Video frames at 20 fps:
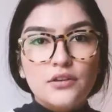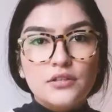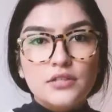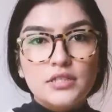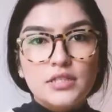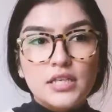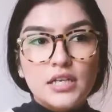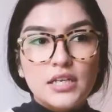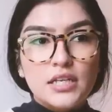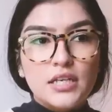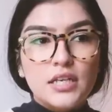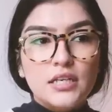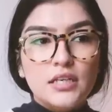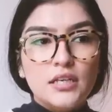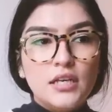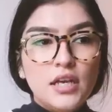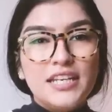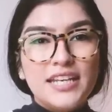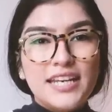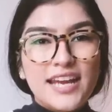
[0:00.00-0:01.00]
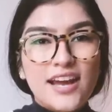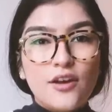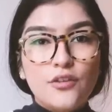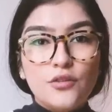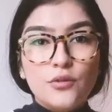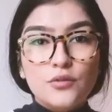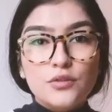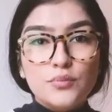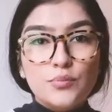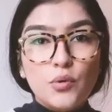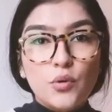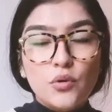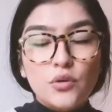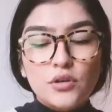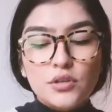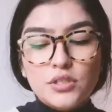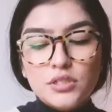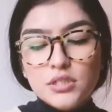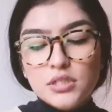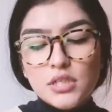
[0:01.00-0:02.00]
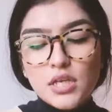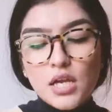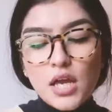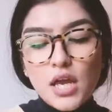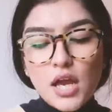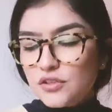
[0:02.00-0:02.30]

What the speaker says: your skin and cleaning out those pores.